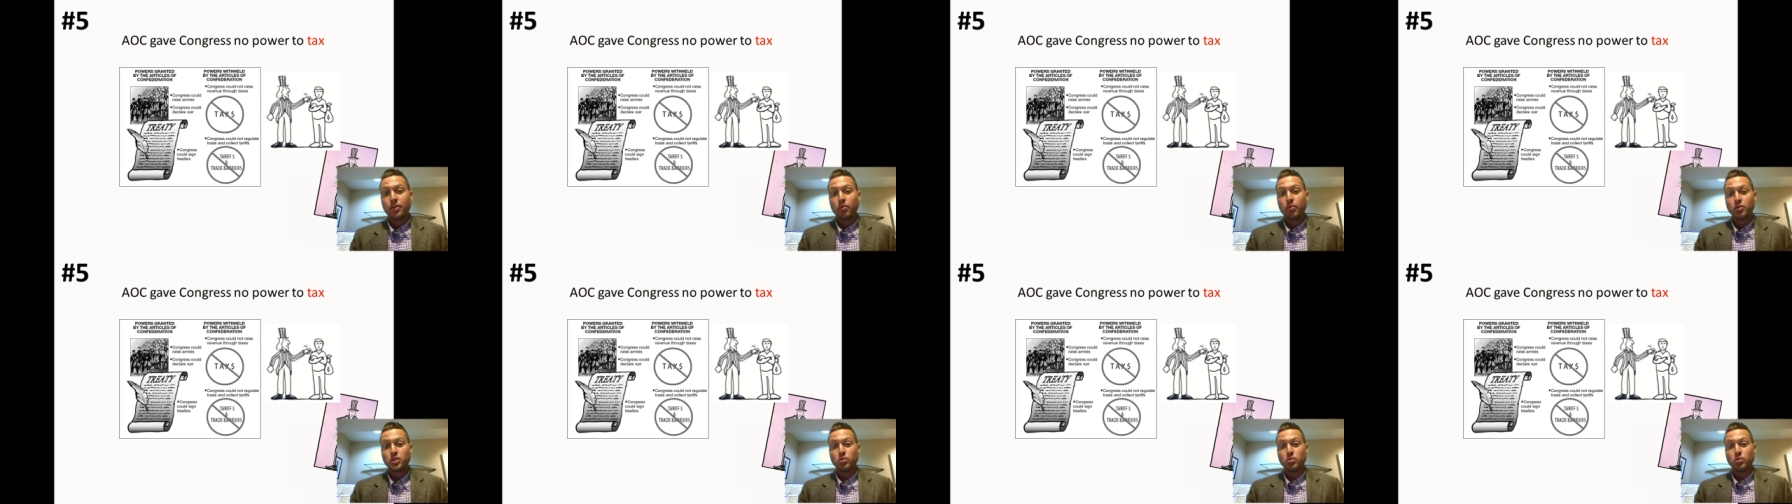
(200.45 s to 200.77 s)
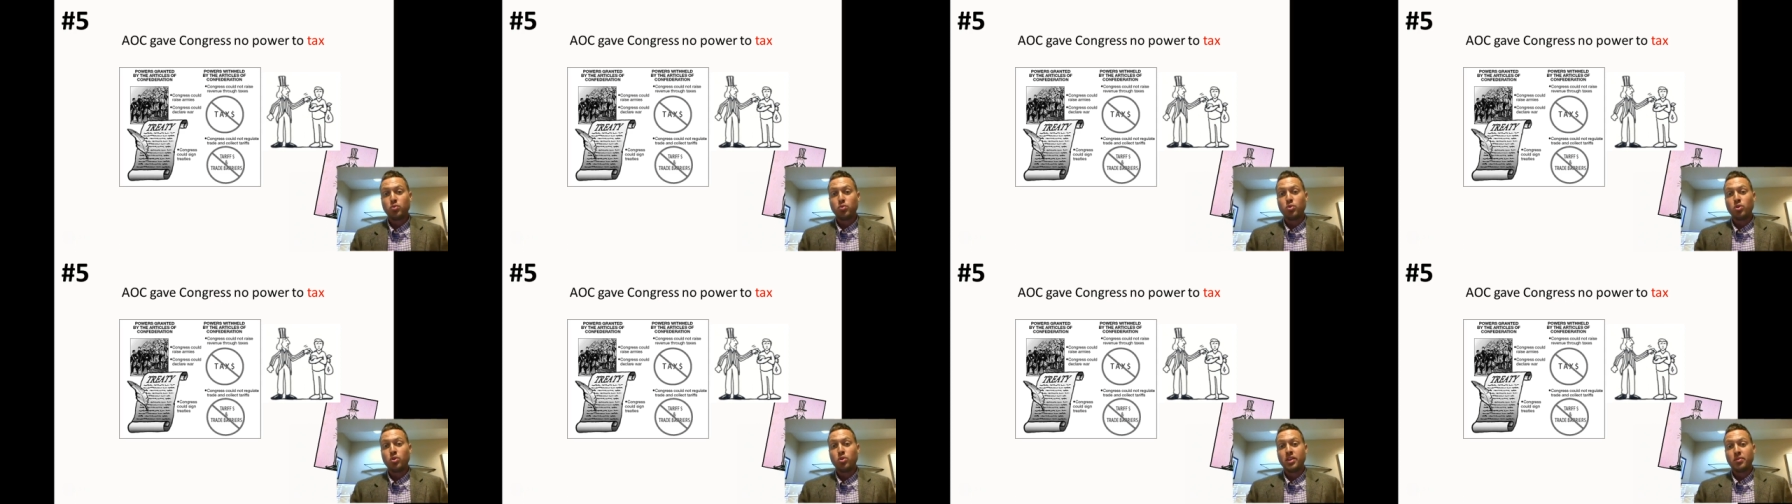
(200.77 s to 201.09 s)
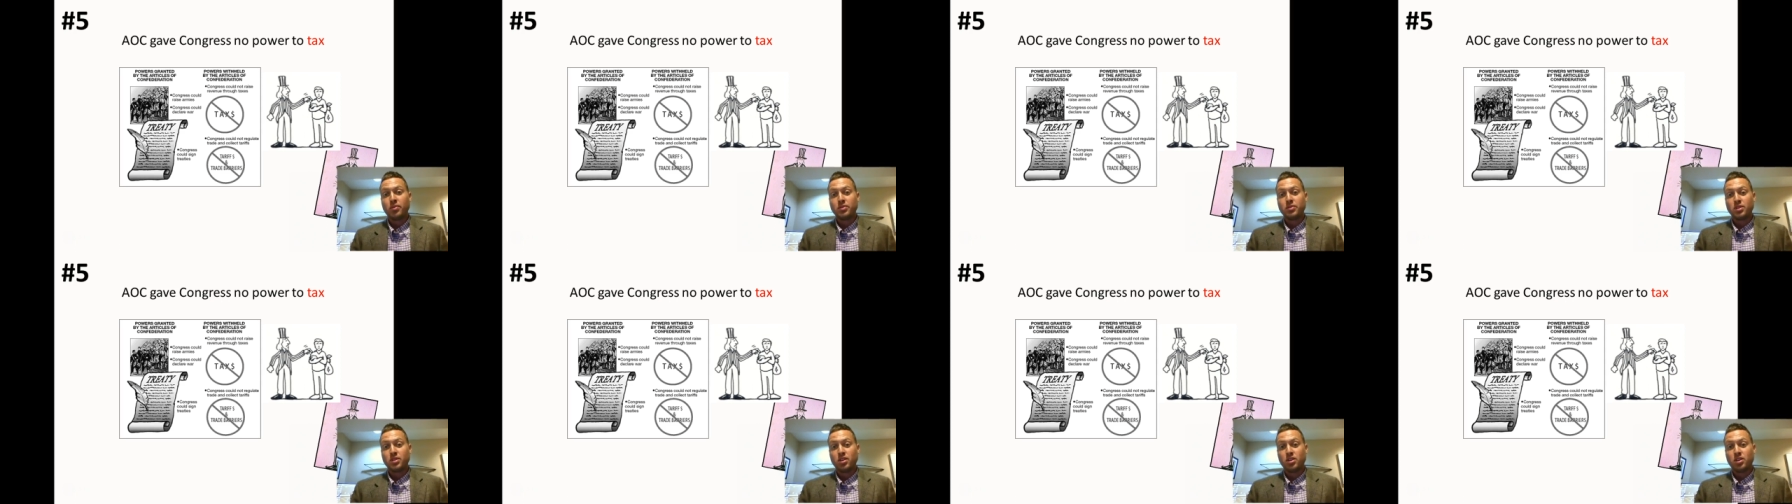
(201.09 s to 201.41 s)
was a war
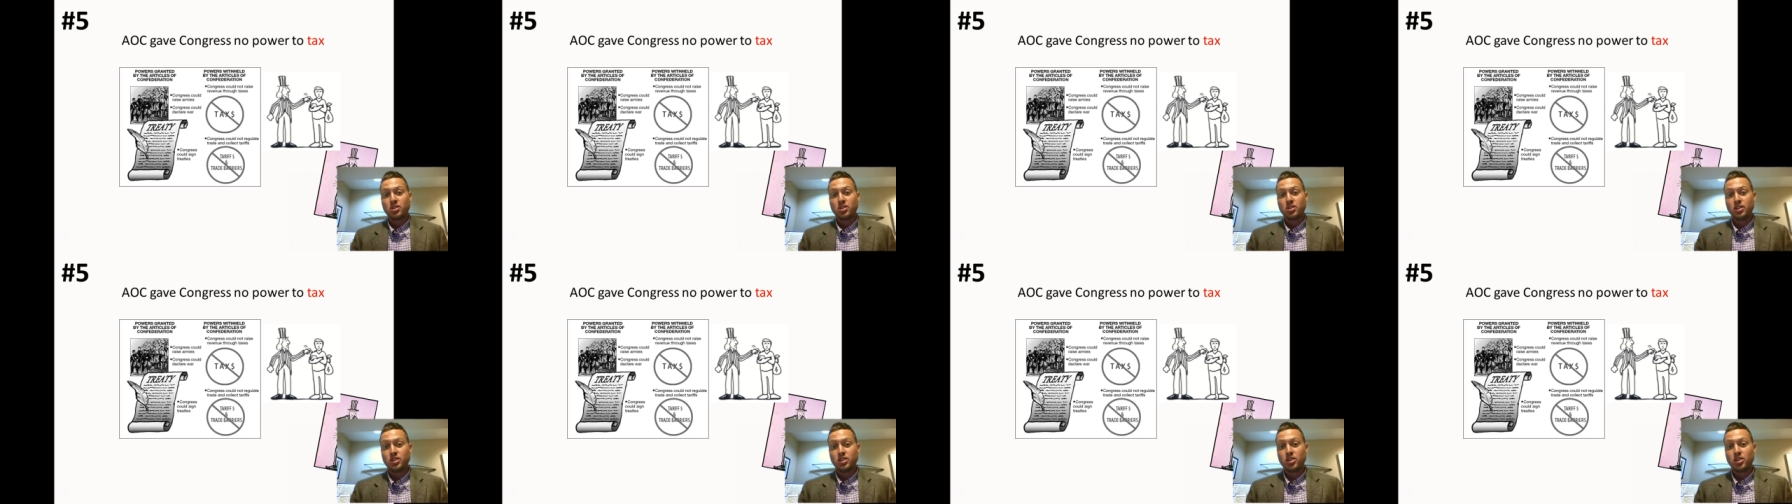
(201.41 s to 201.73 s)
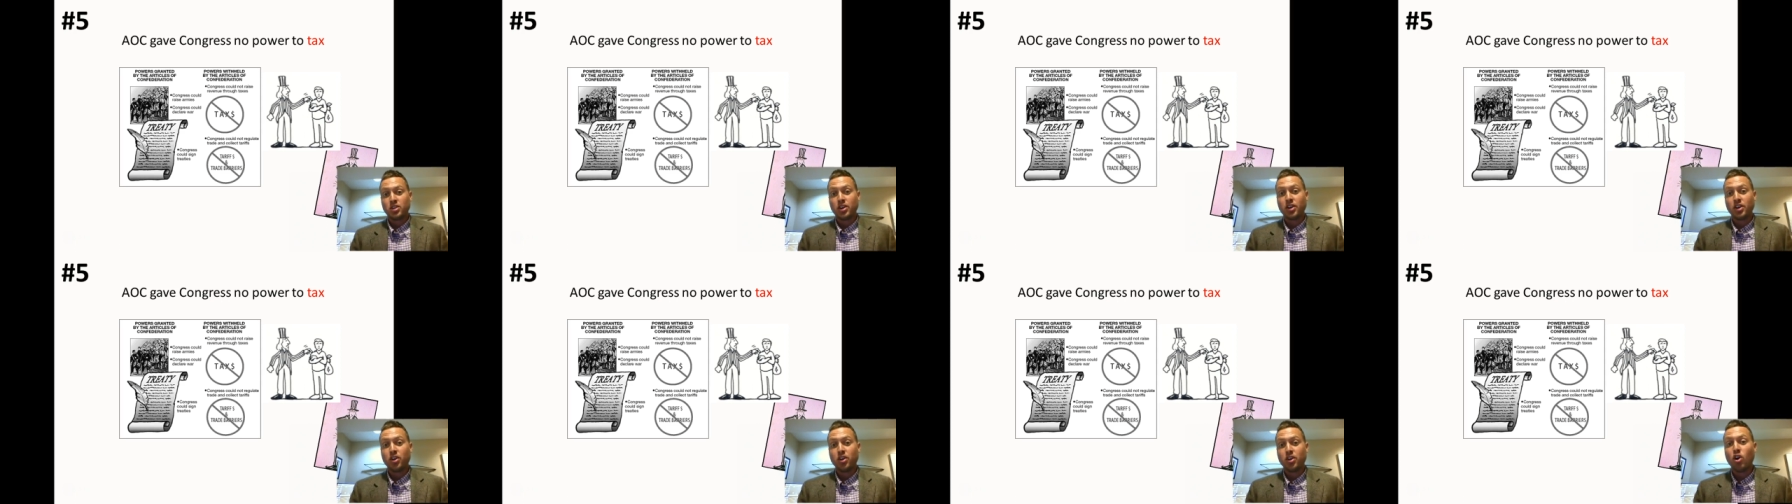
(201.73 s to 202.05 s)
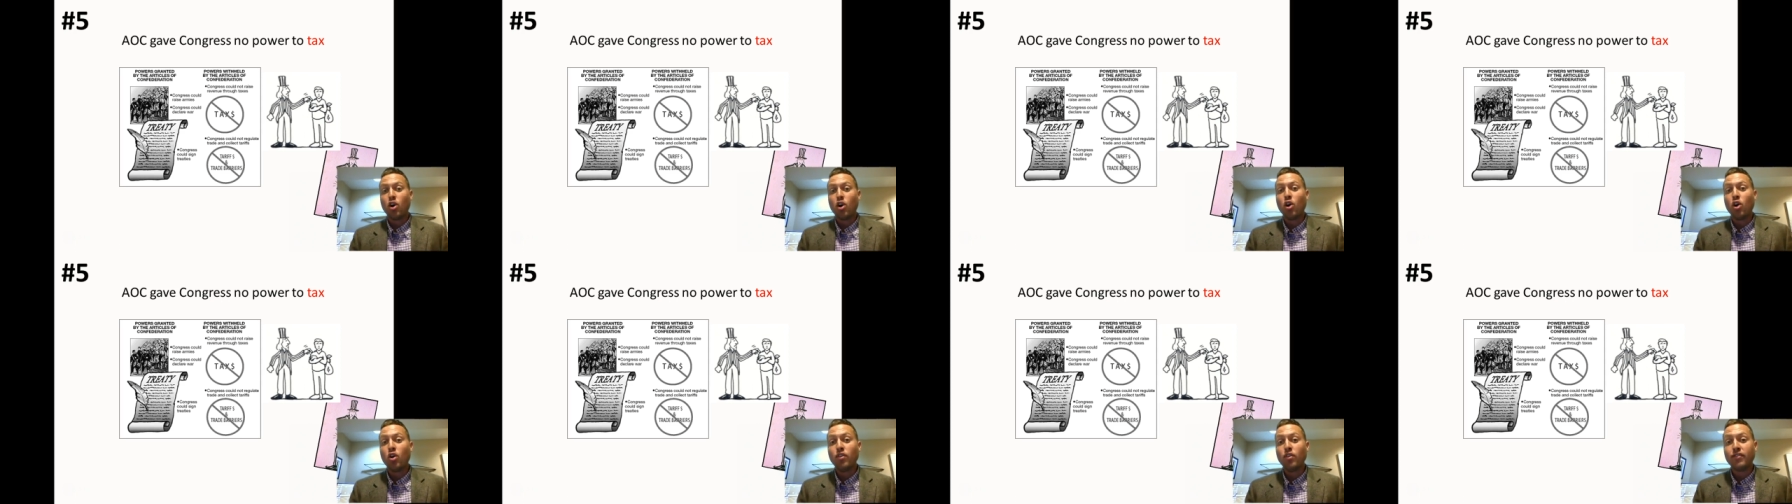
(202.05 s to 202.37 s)
that was largely started
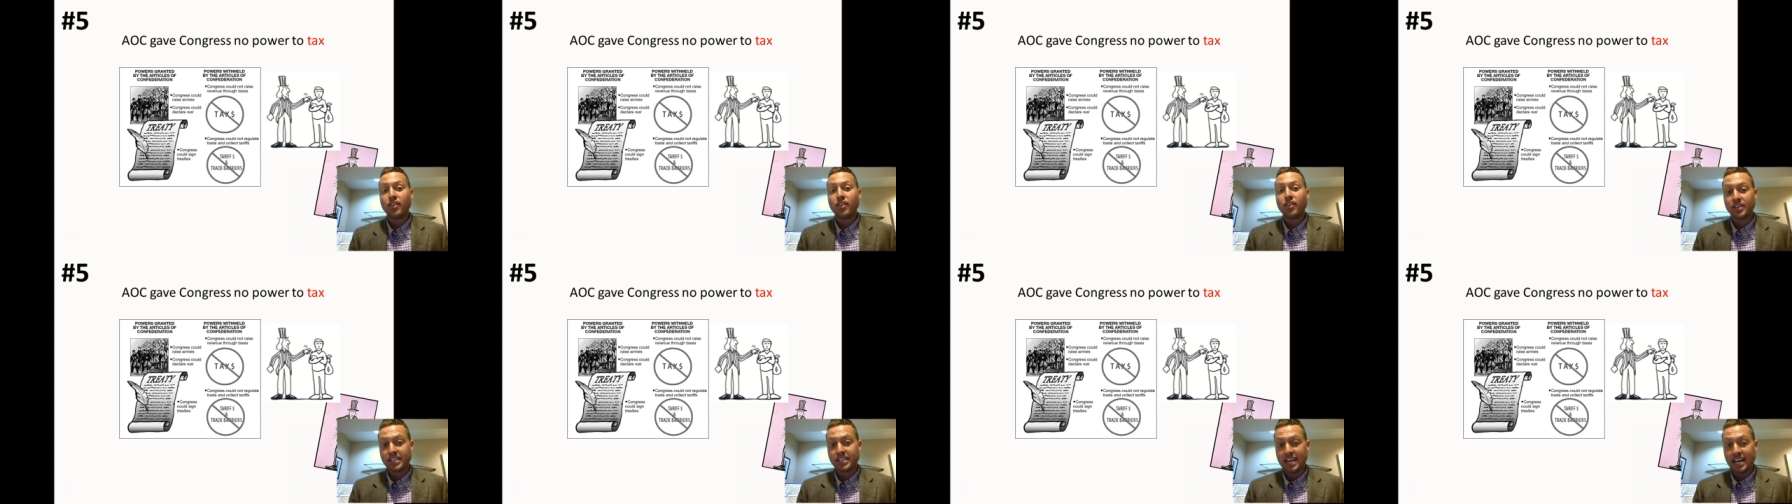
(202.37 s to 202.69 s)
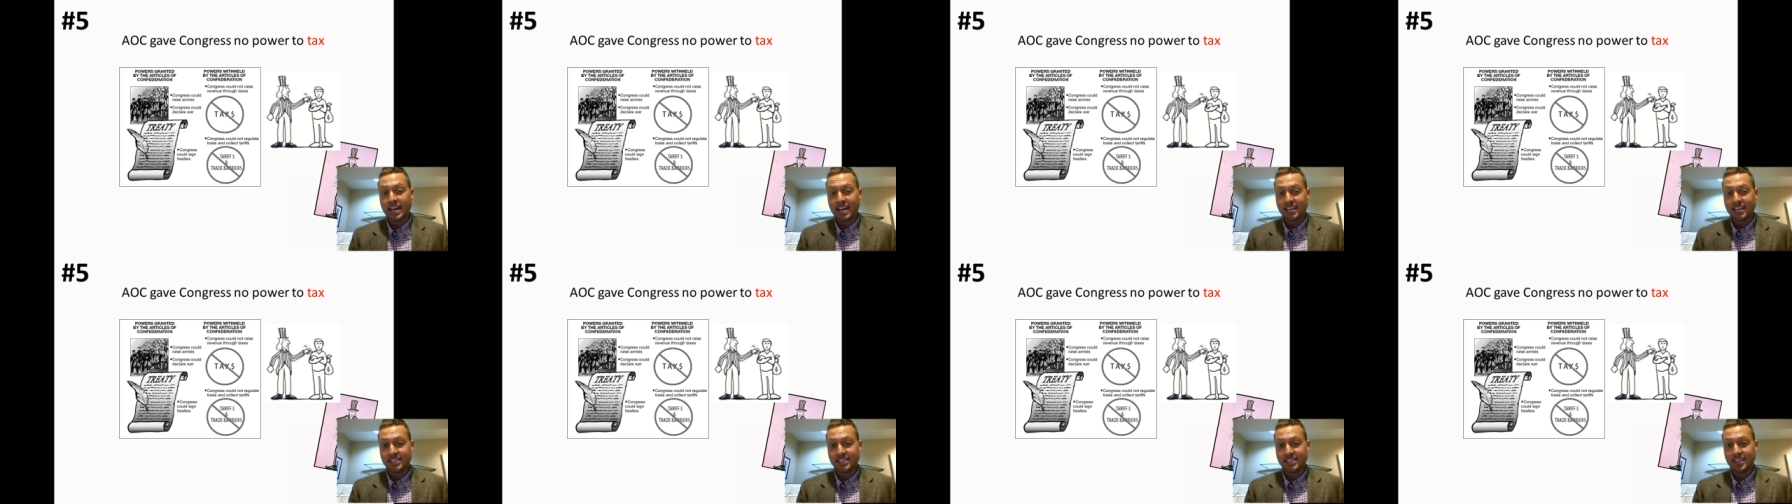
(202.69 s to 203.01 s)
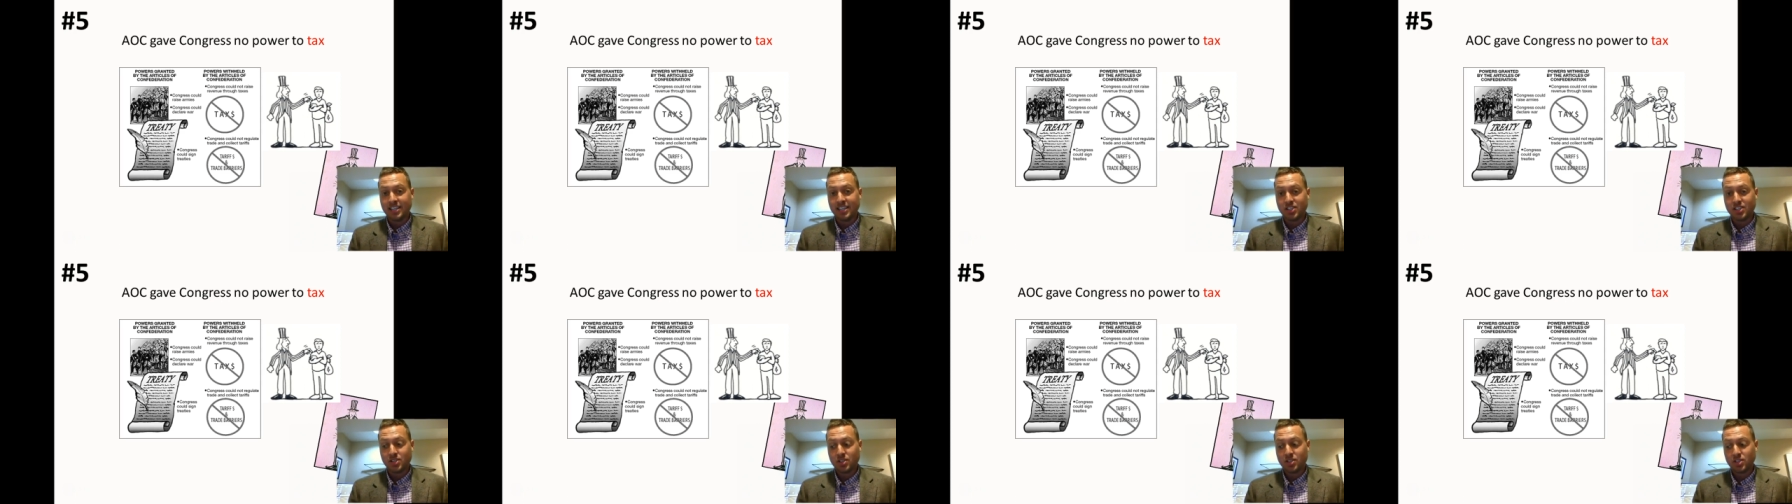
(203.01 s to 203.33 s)
over
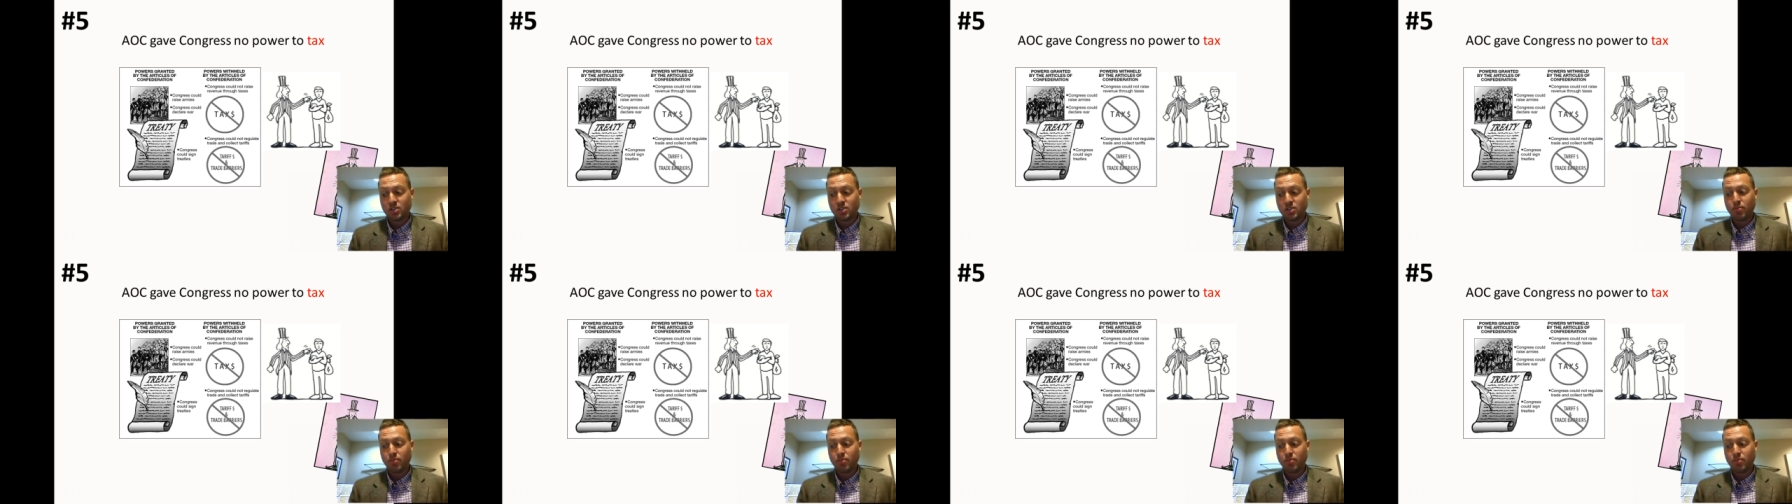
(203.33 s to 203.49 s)
taxation.